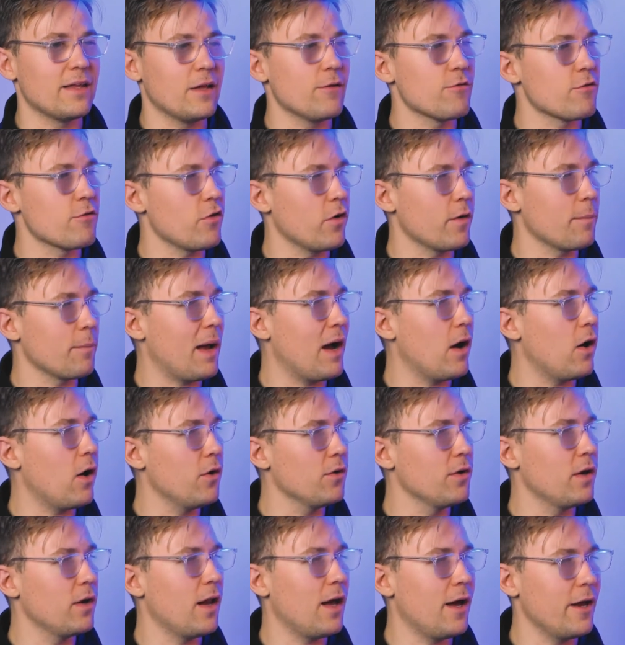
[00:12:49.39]
They was talking about
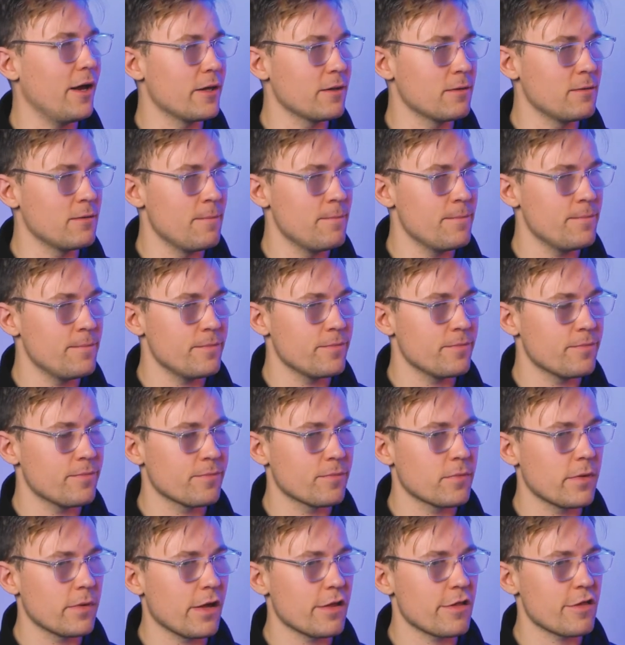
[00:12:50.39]
online
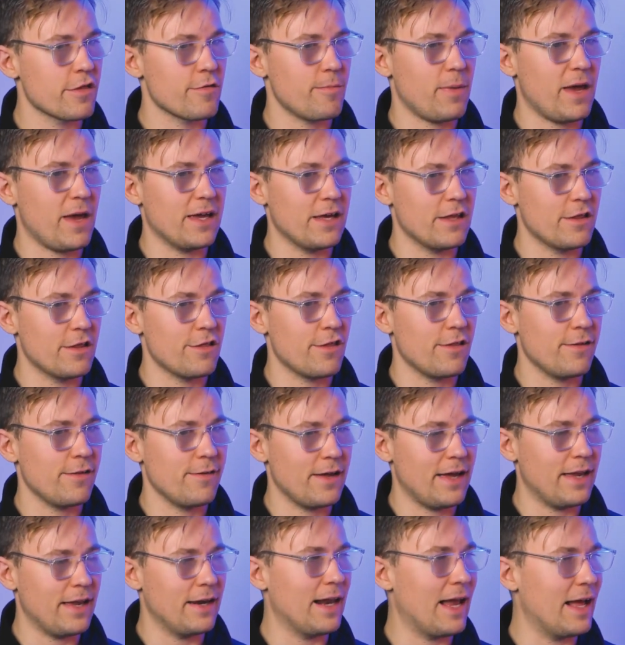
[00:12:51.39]
space
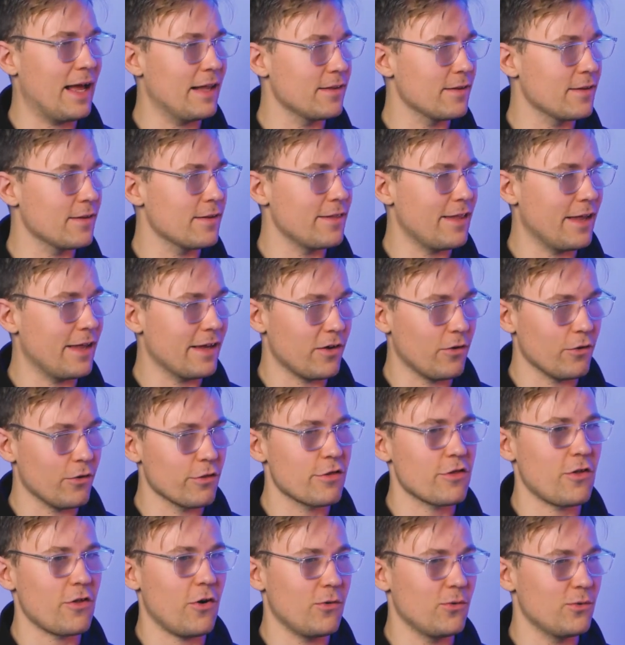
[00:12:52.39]
and land that got
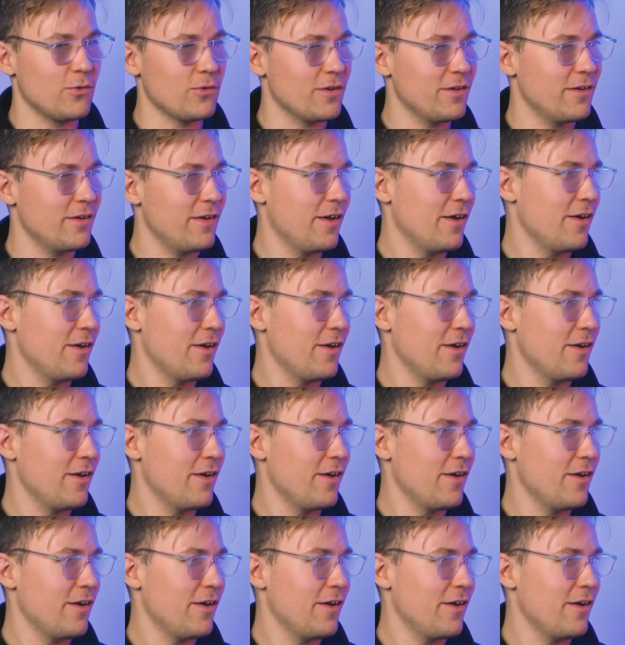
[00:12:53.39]
sold